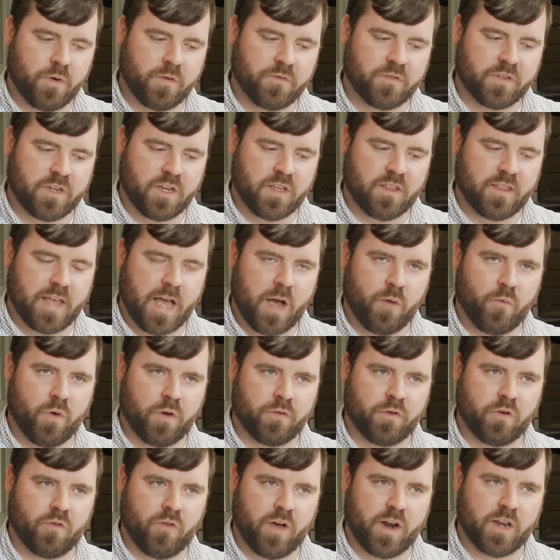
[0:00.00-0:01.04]
we've seen that
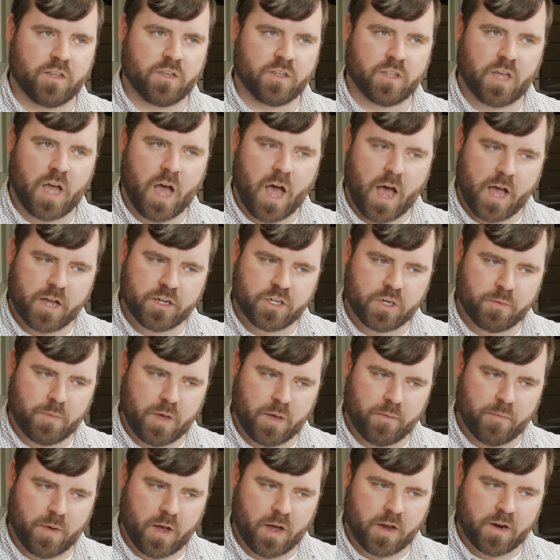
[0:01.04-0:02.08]
one related to the
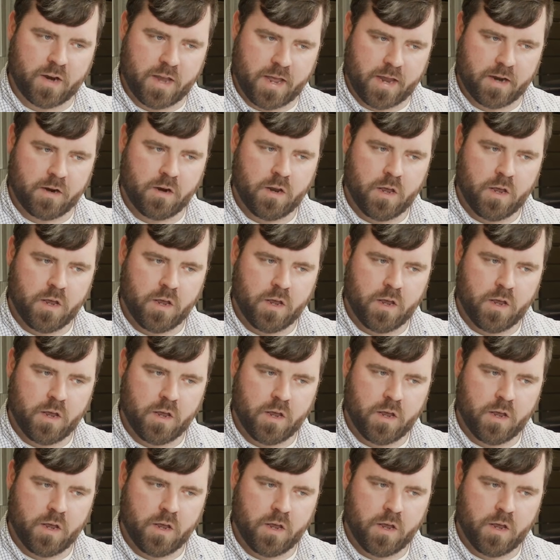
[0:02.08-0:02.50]
Hajime botnet.